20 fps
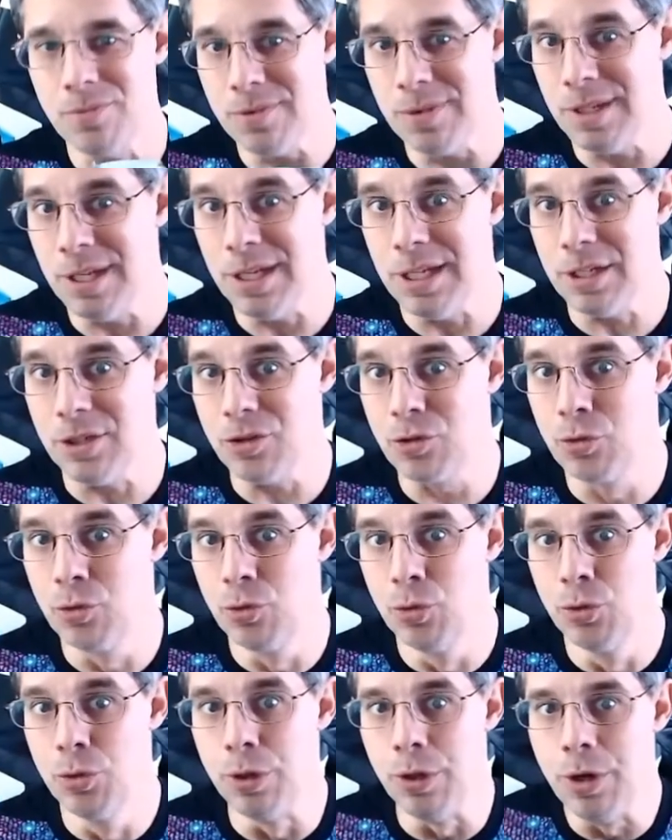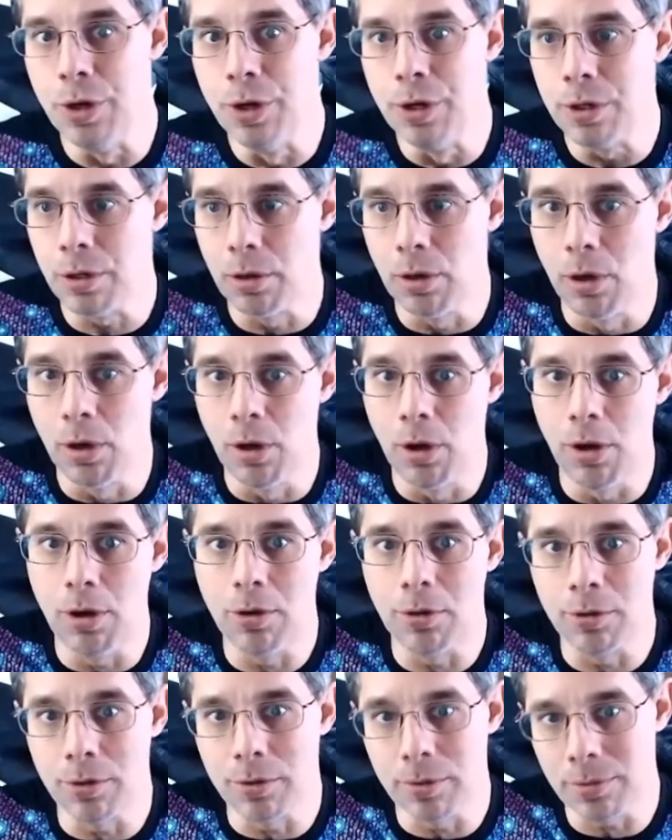the extruded
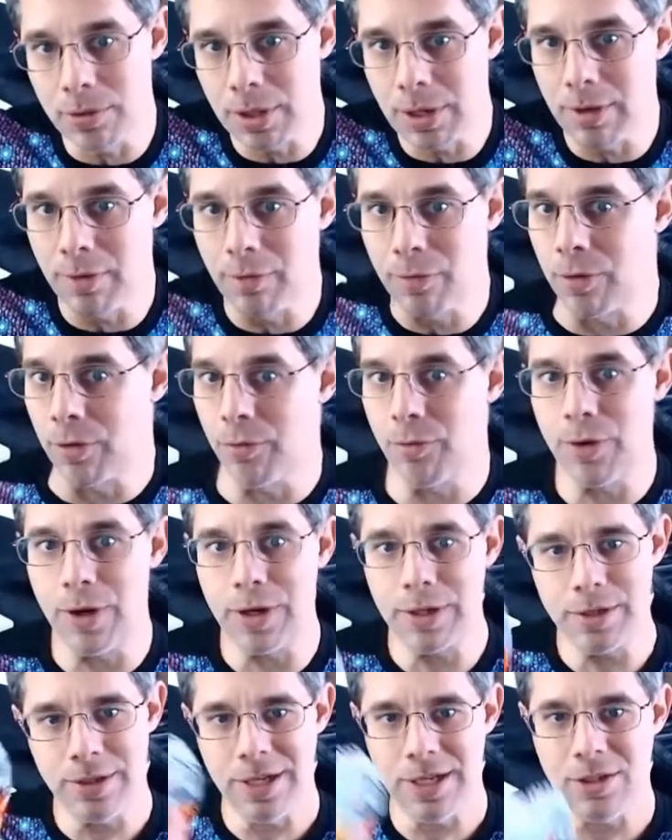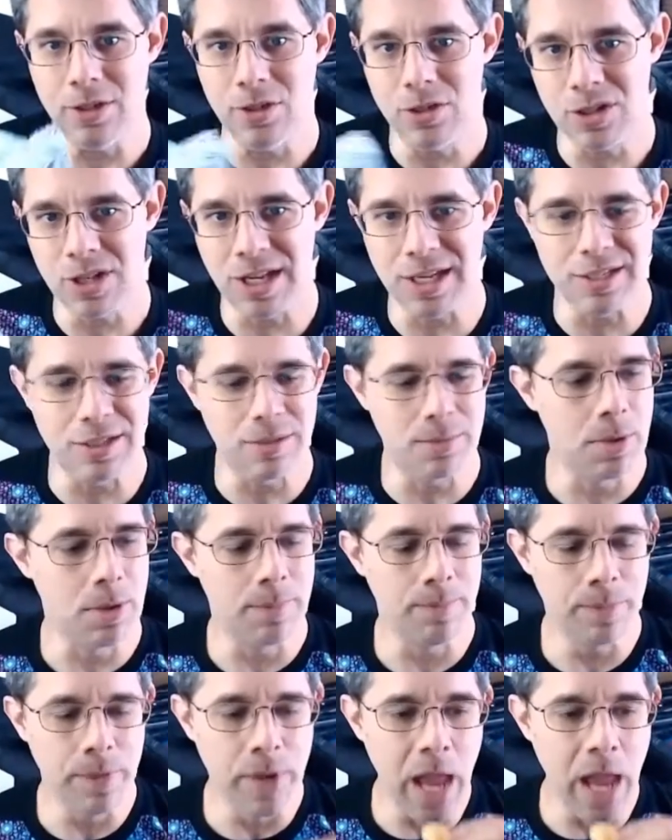long thing from the factory, and they just slice them up.